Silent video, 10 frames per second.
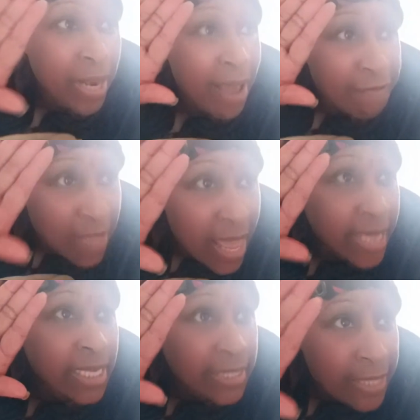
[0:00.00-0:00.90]
but I feel
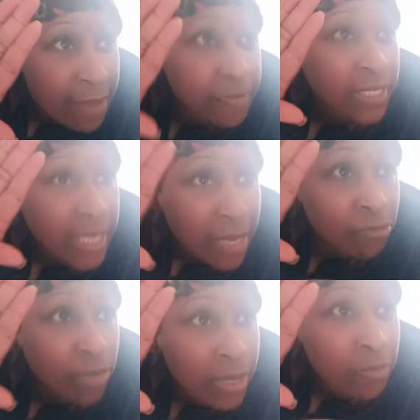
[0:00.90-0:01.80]
like he's definitely
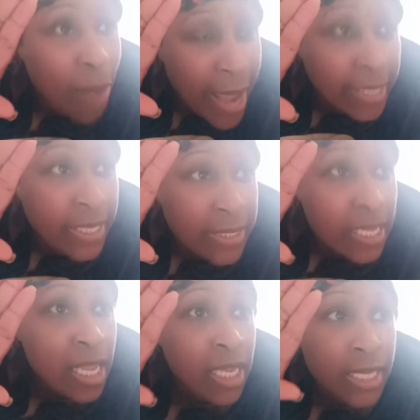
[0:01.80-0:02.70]
getting rid of
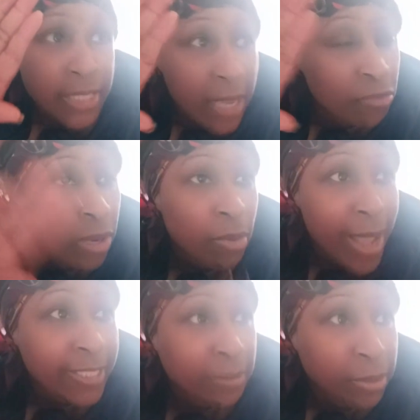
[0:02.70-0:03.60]
whiteness. He's getting rid of
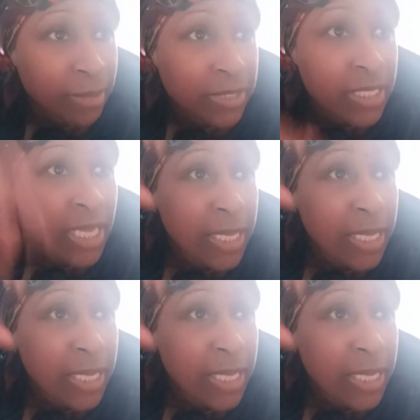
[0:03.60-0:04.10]
white supremacy.